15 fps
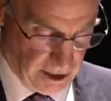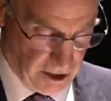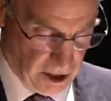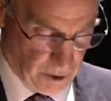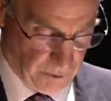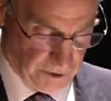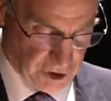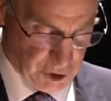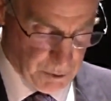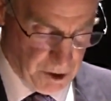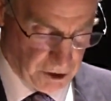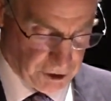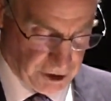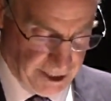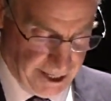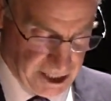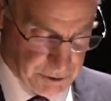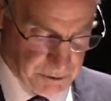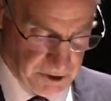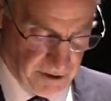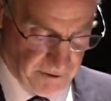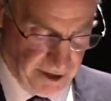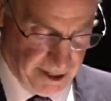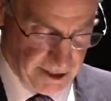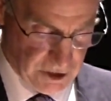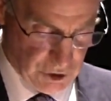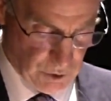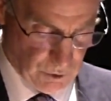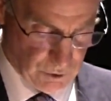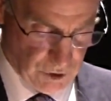along with a small detachment of
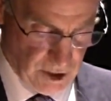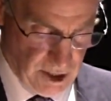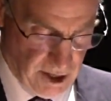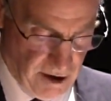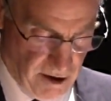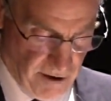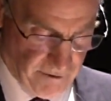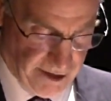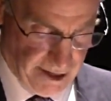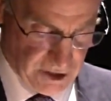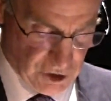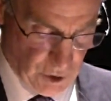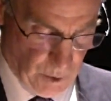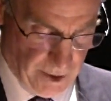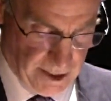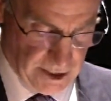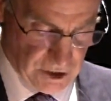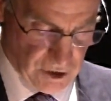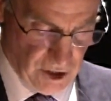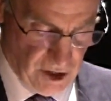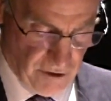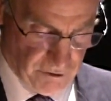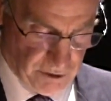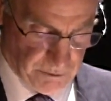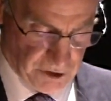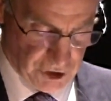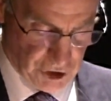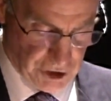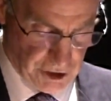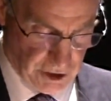Canso A's from
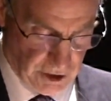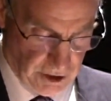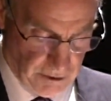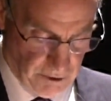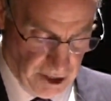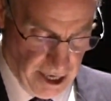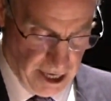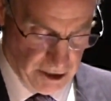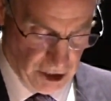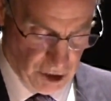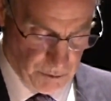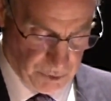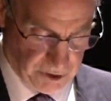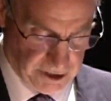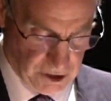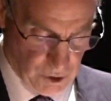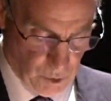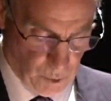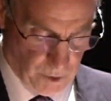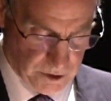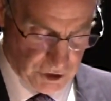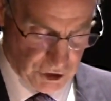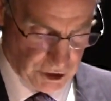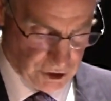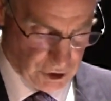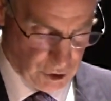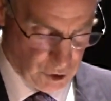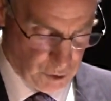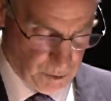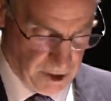the still incomplete
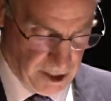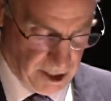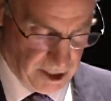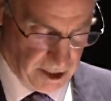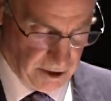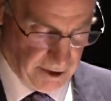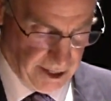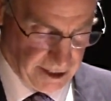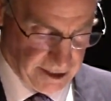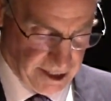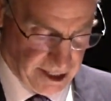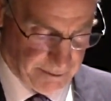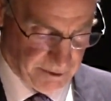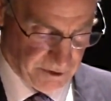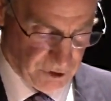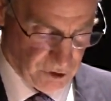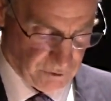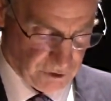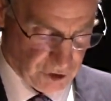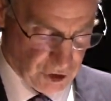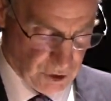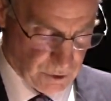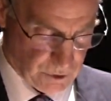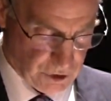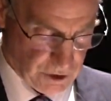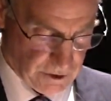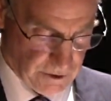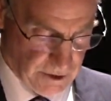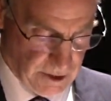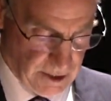162BR at Yarmouth, Nova
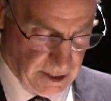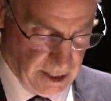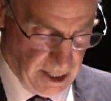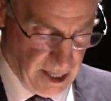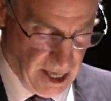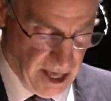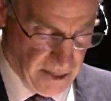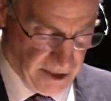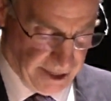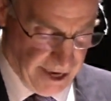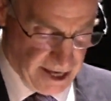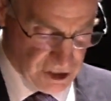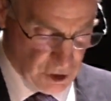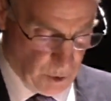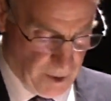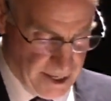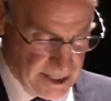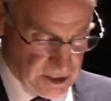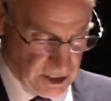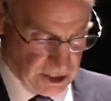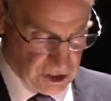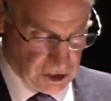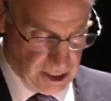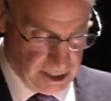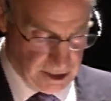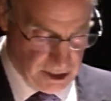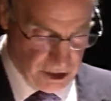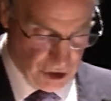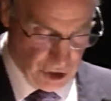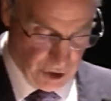Scotia. The Canso A's
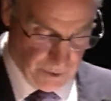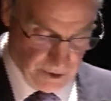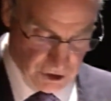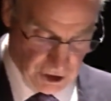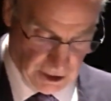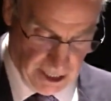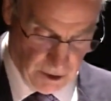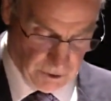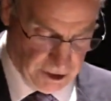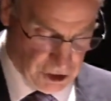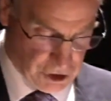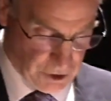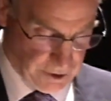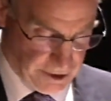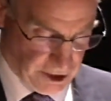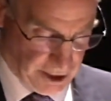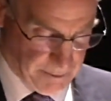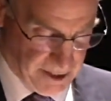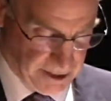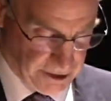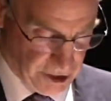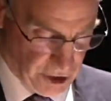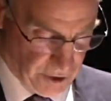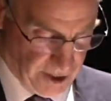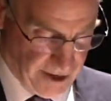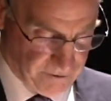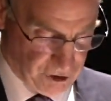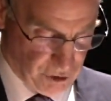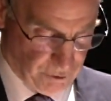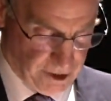extended endurance allowed Eastern Air Command
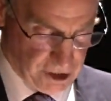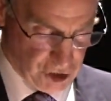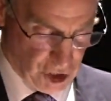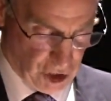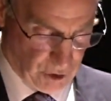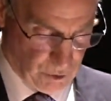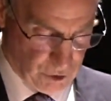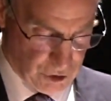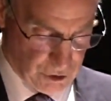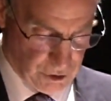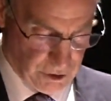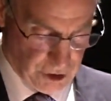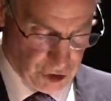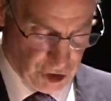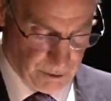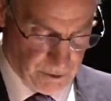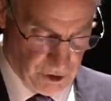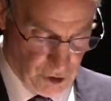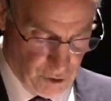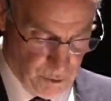aircraft to range closer to the German